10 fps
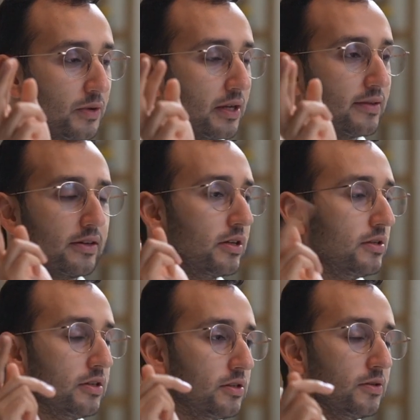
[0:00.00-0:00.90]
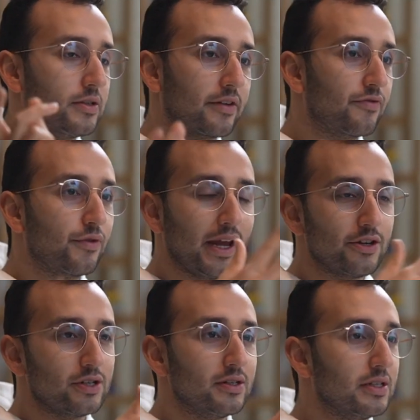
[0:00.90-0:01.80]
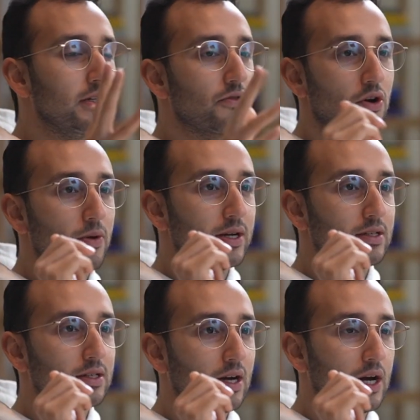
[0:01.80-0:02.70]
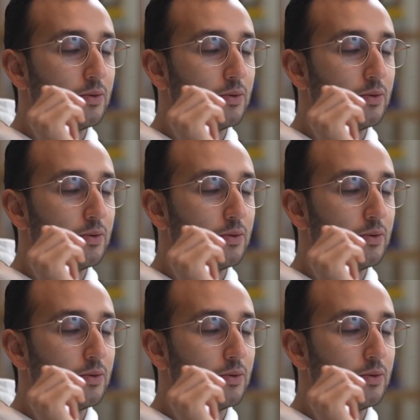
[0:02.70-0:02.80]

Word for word: we used to use like Free Agent and Xero, and I